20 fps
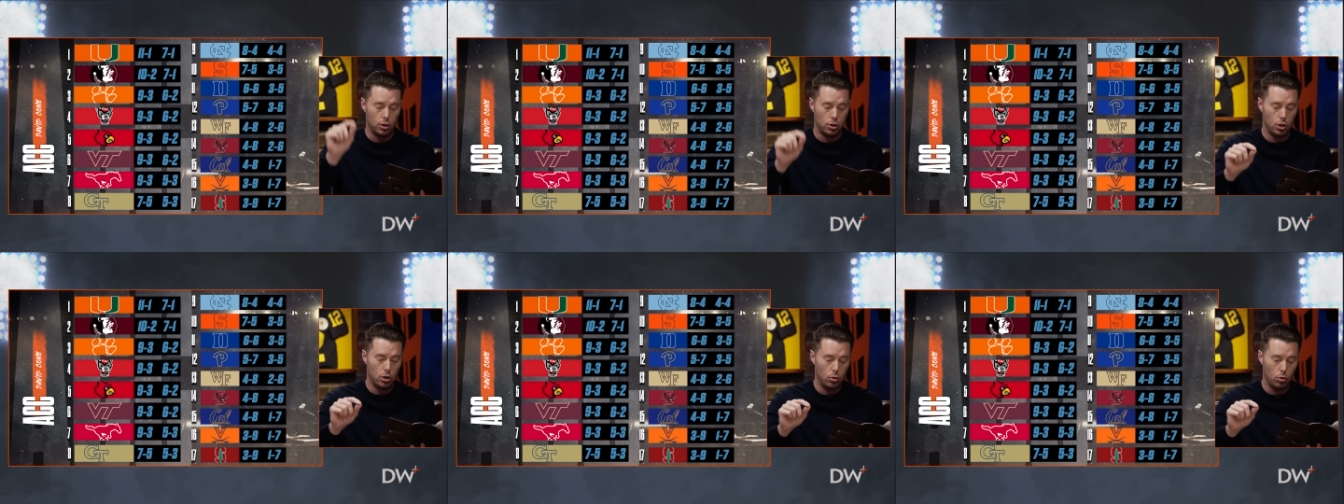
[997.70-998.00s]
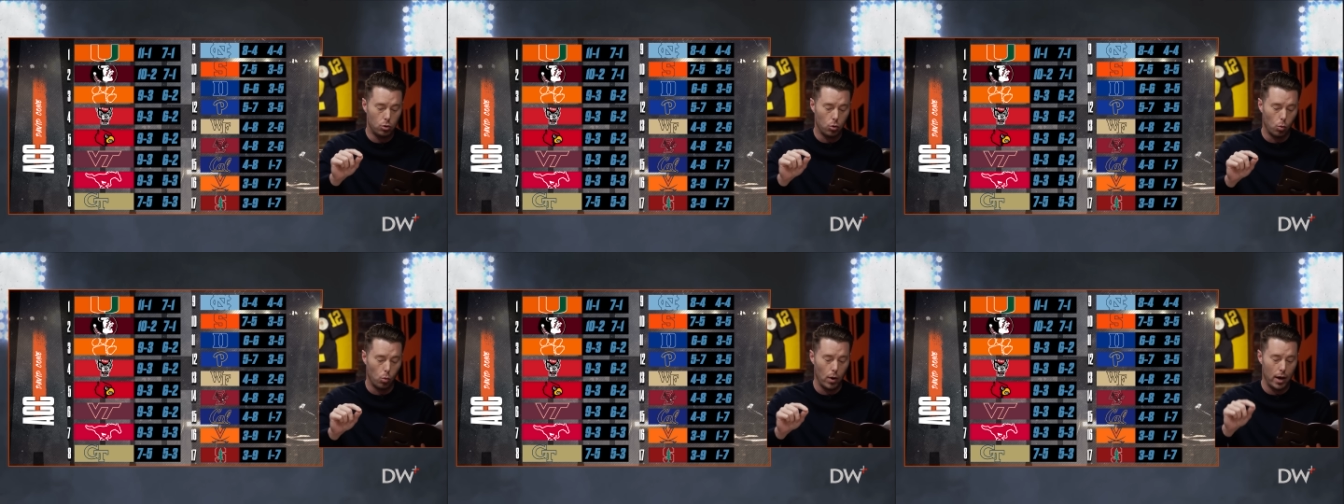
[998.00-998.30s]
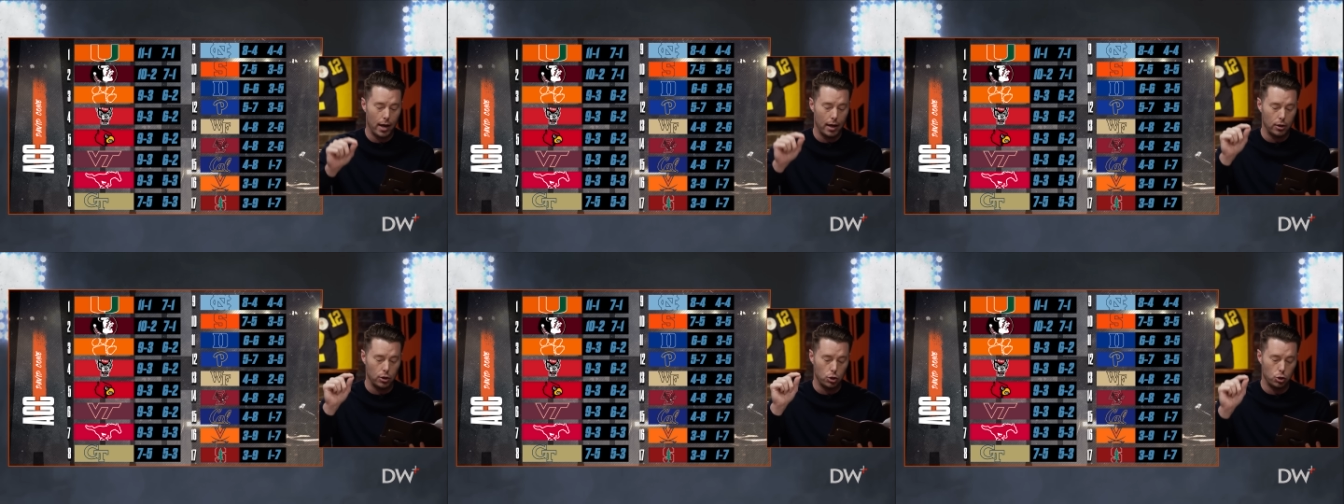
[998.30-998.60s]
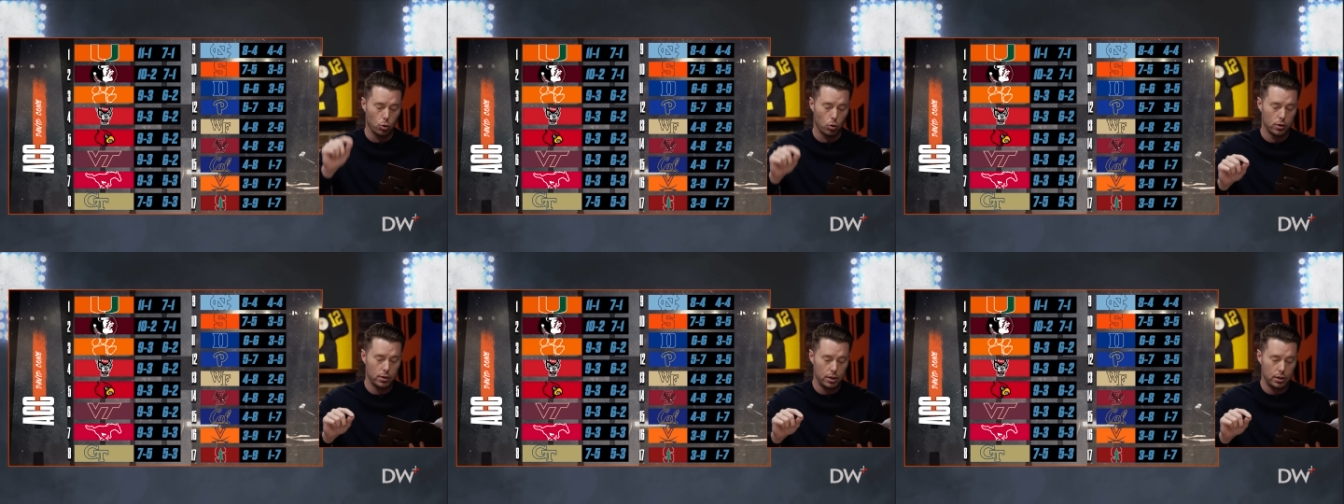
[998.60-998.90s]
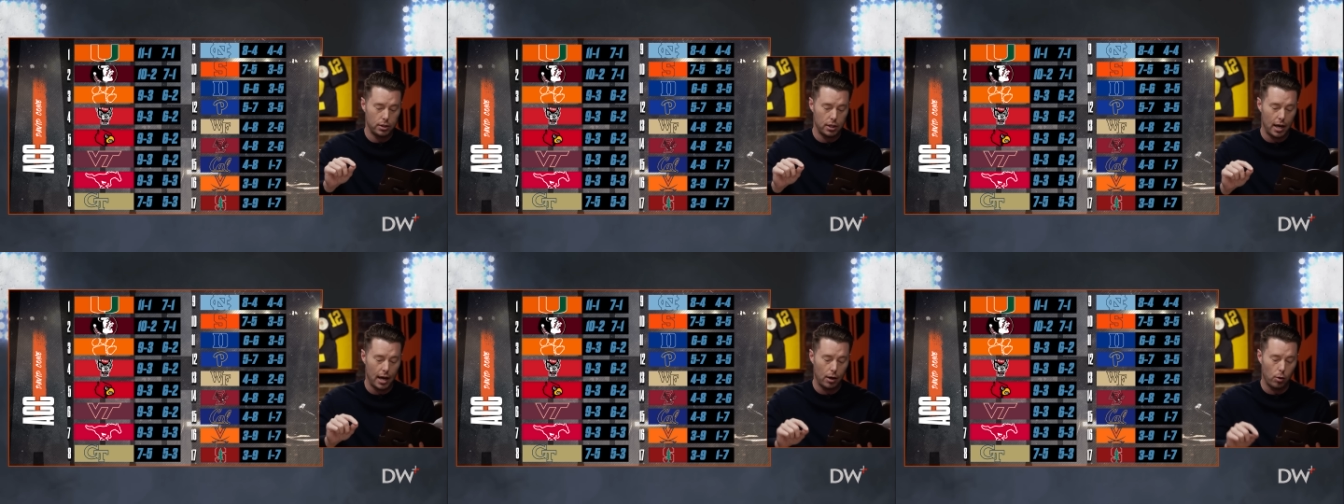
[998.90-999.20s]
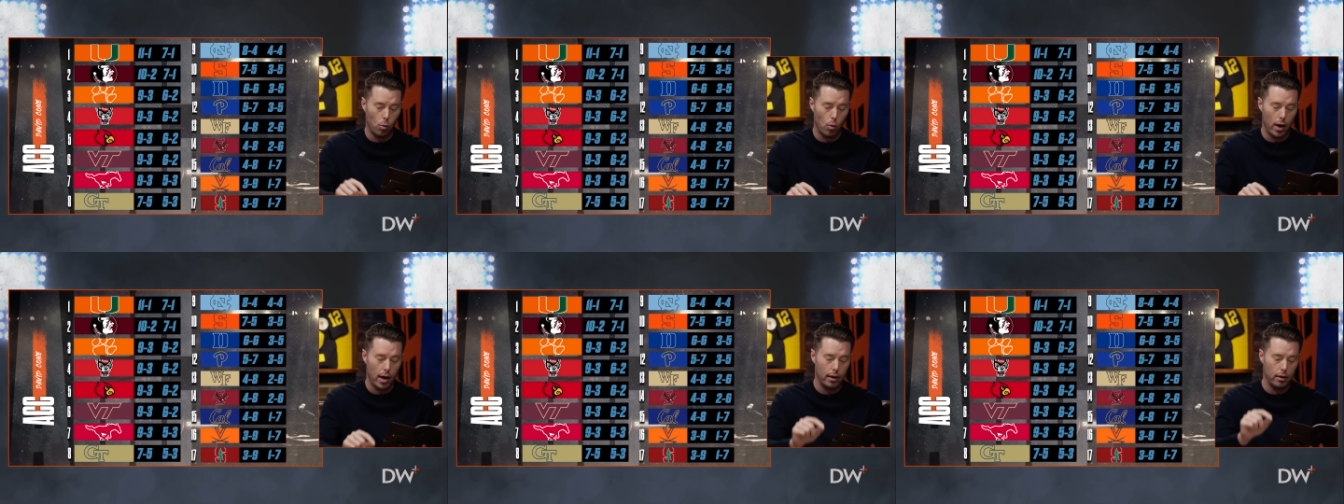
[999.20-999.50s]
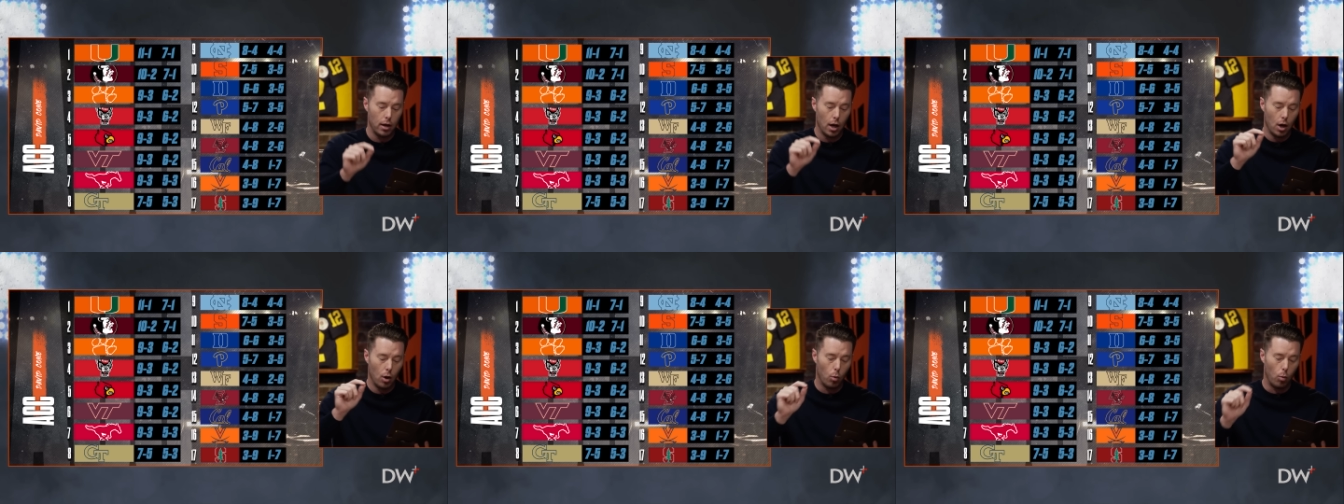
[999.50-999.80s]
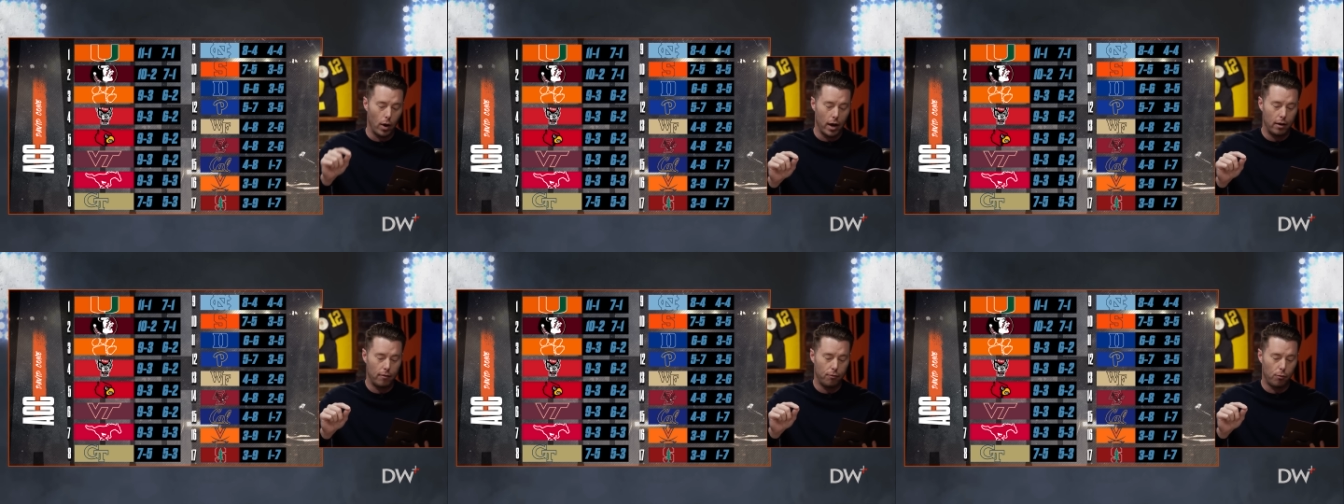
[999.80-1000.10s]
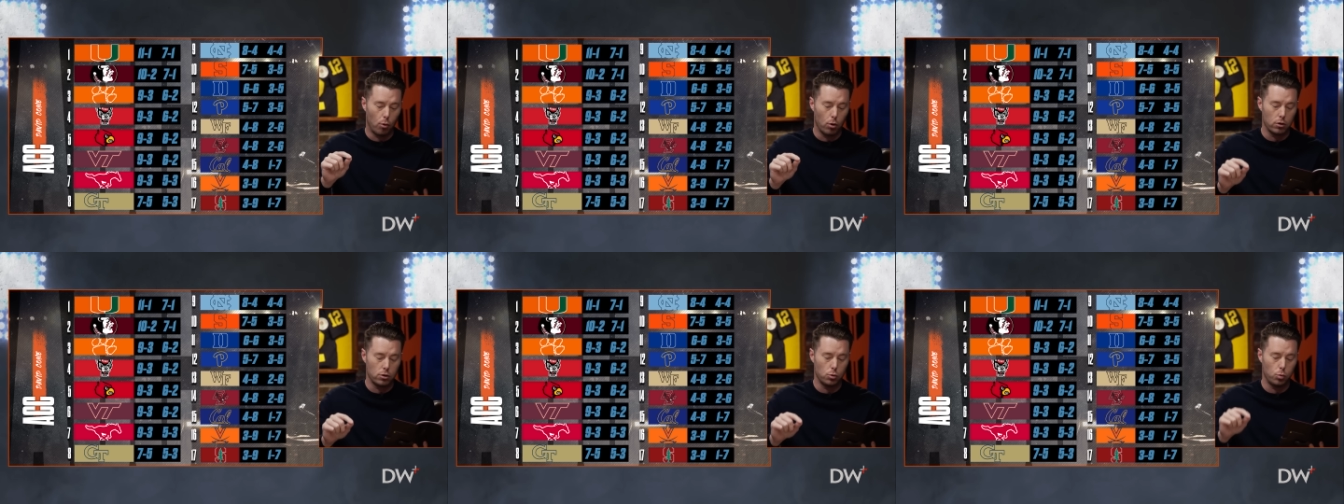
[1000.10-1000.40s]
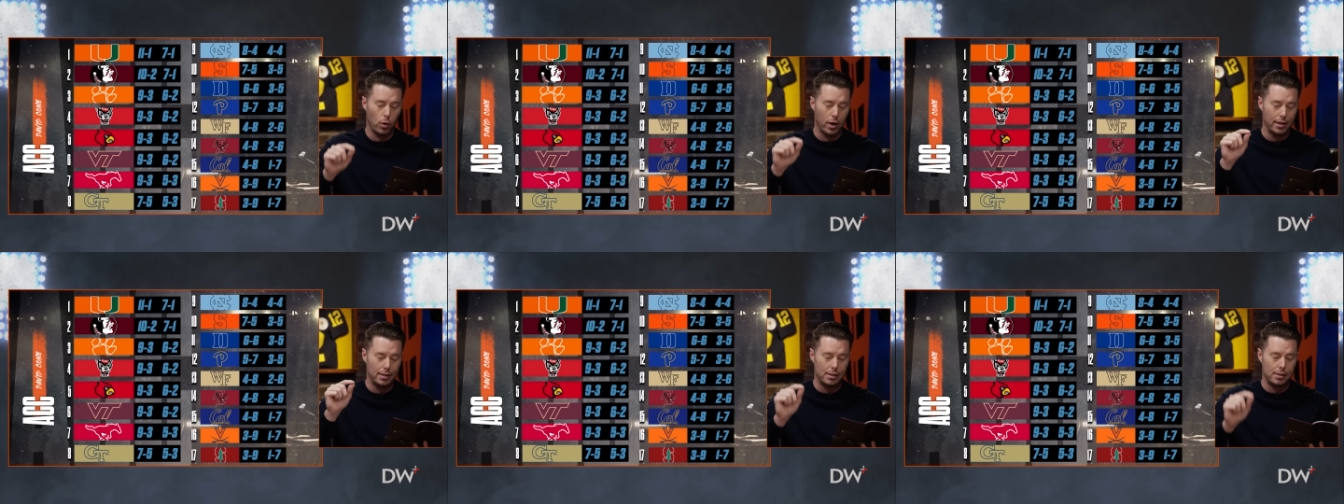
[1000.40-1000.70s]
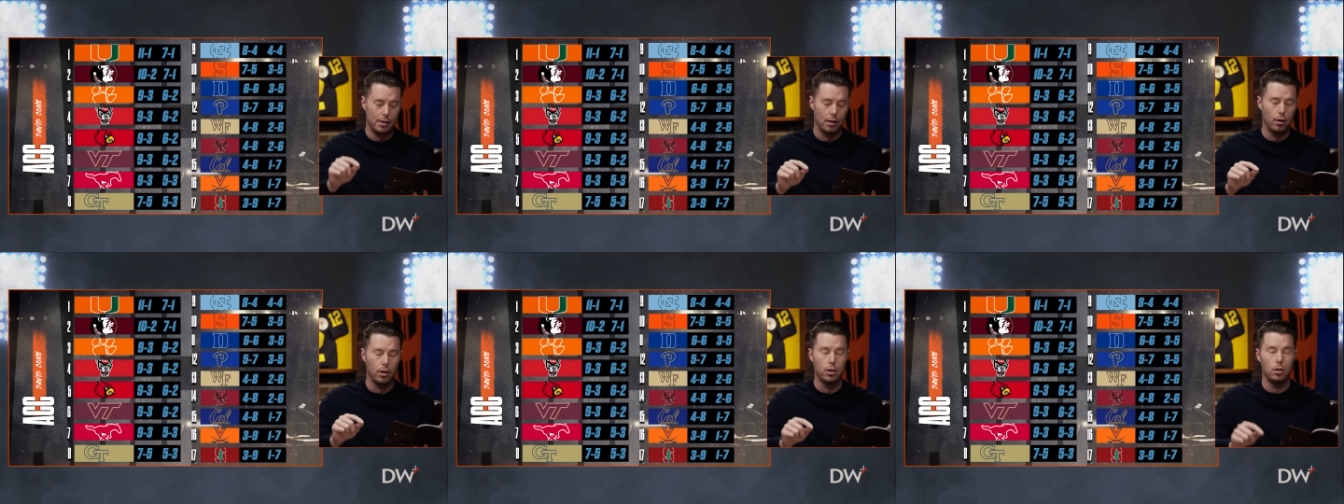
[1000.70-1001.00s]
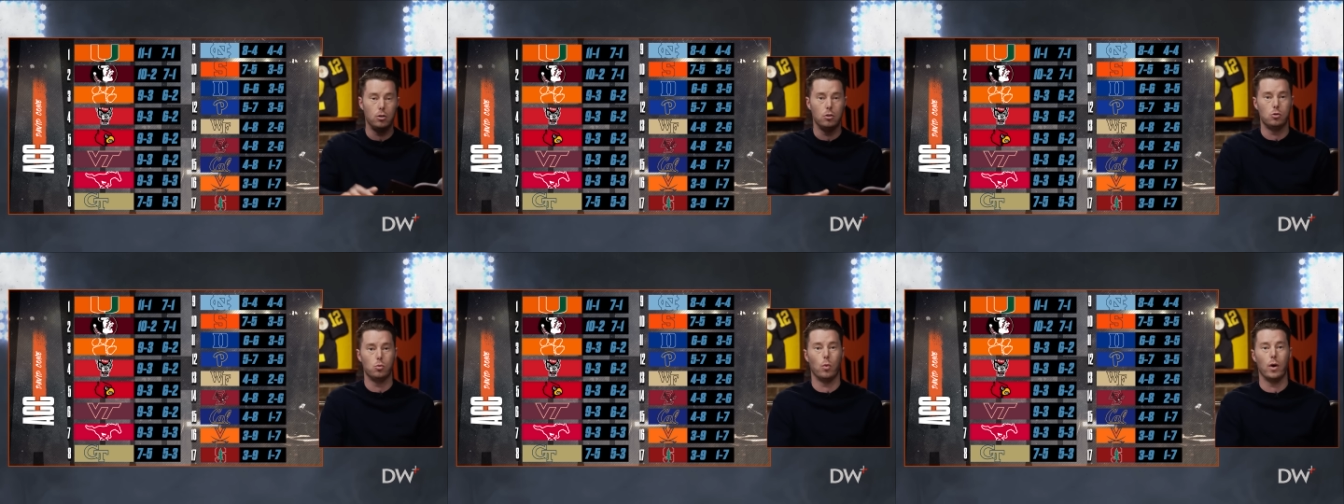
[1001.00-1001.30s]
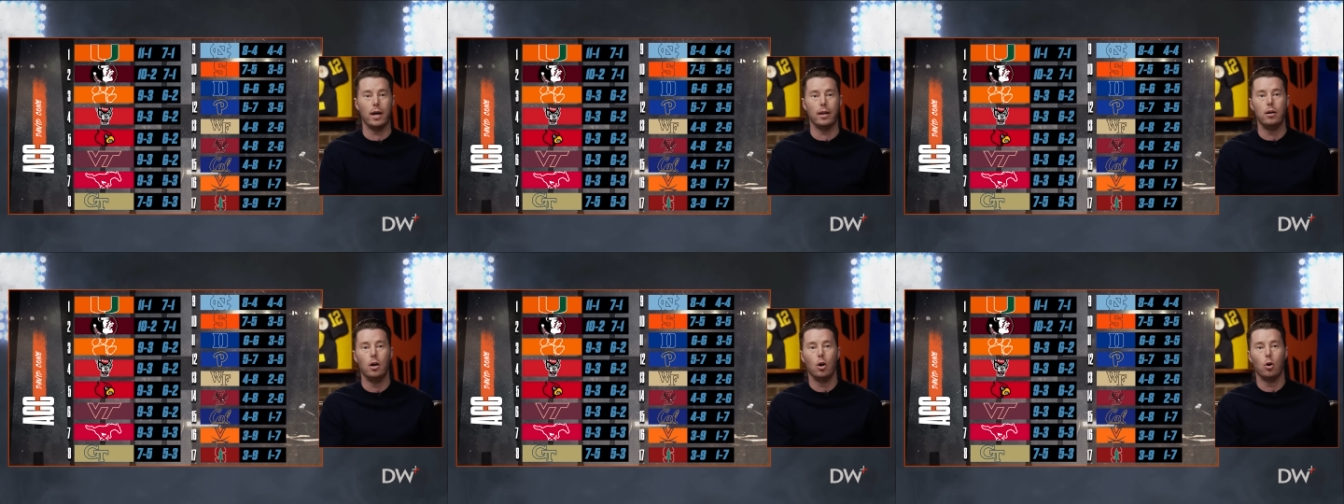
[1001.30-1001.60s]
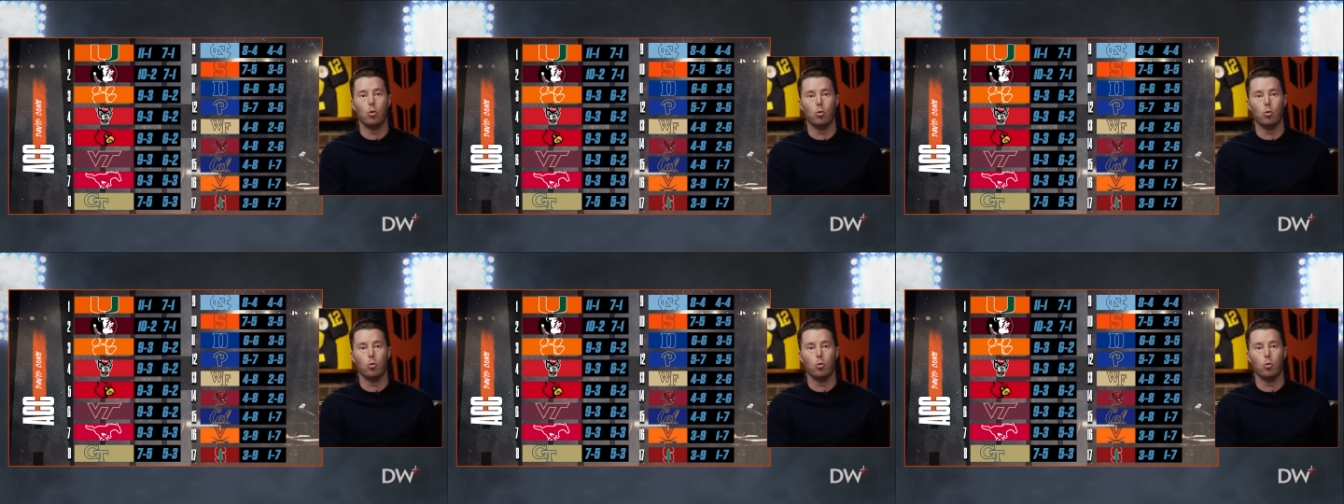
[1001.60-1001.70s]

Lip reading: Duke, win. Georgia Tech, win. Wake Forest, win. Syracuse, win.